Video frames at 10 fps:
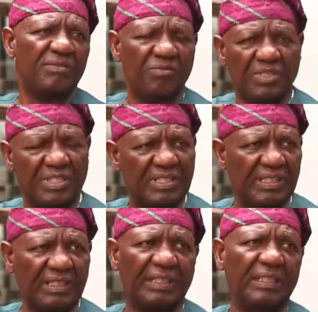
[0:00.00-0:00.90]
with
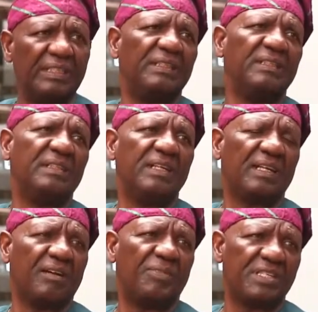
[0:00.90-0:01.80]
the
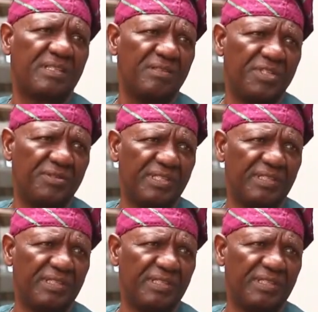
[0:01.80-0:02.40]
capacity building.